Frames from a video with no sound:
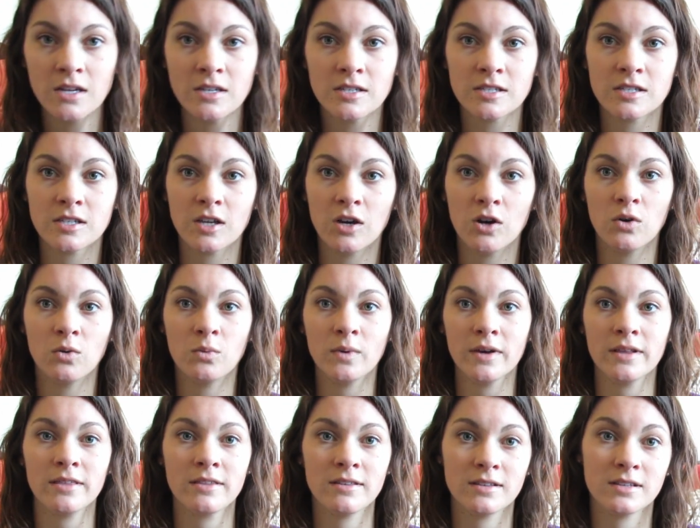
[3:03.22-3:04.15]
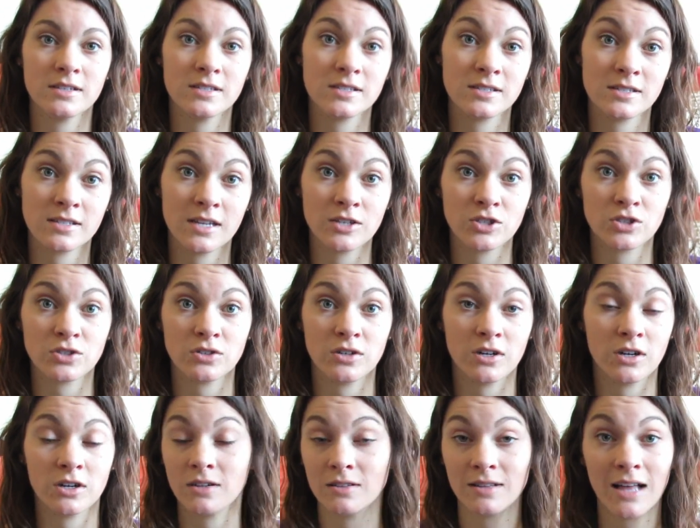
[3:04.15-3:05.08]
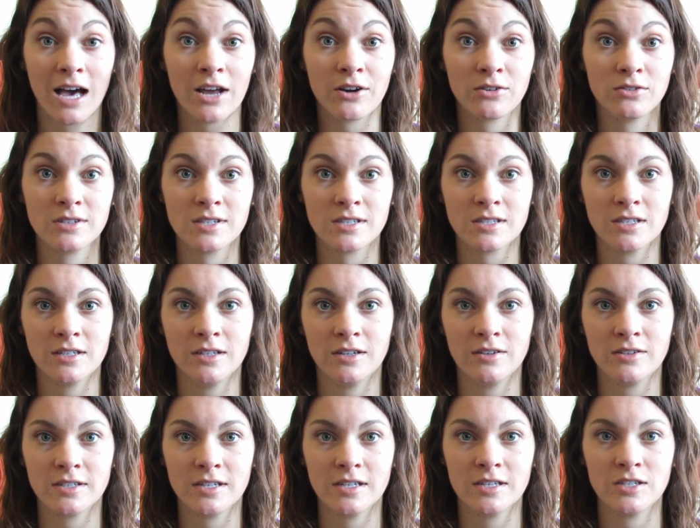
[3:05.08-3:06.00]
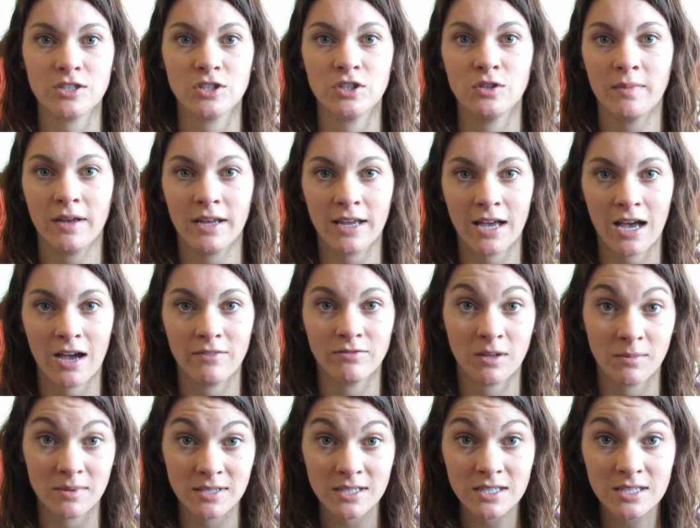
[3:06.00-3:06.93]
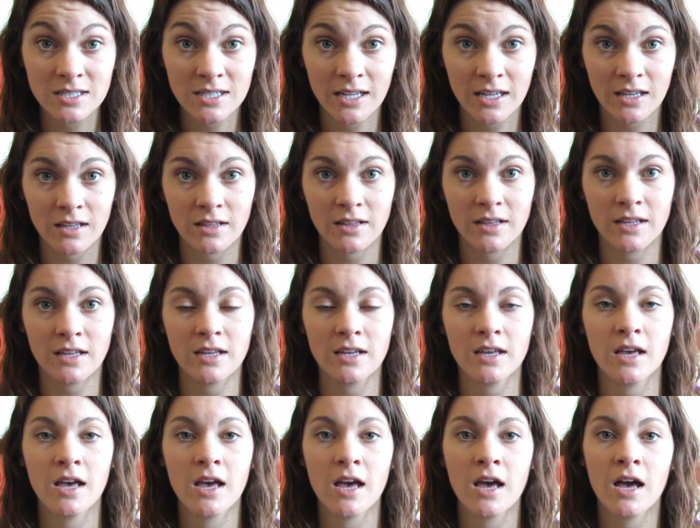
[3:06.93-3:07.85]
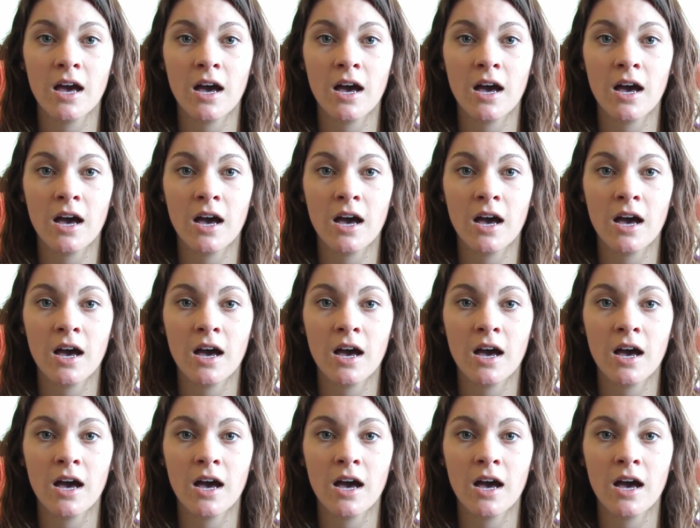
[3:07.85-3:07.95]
So with central or lateral stenosis, you may have numbness and tingling.